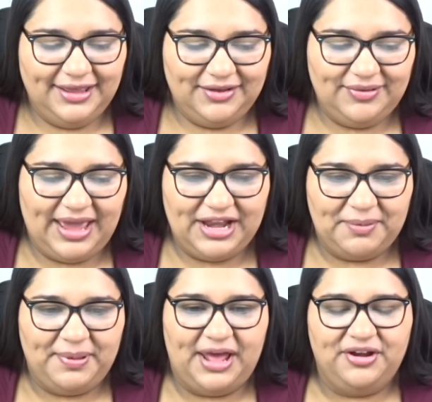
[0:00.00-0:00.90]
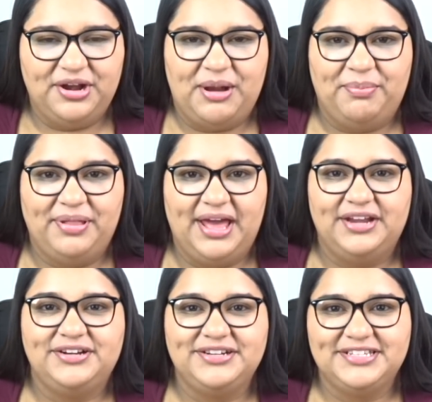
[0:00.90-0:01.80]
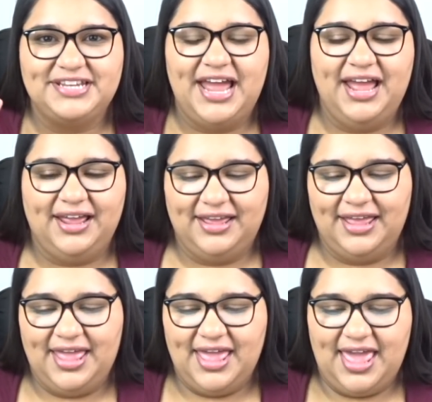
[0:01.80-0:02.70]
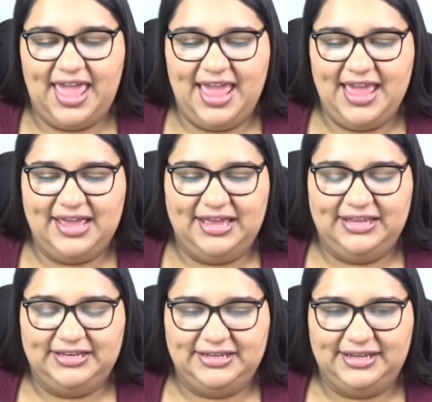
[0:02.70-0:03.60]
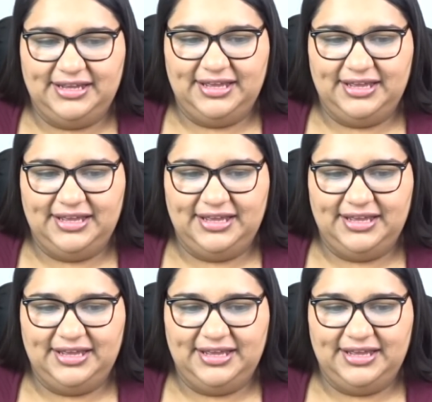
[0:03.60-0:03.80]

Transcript: We had our planner in our planner stack, and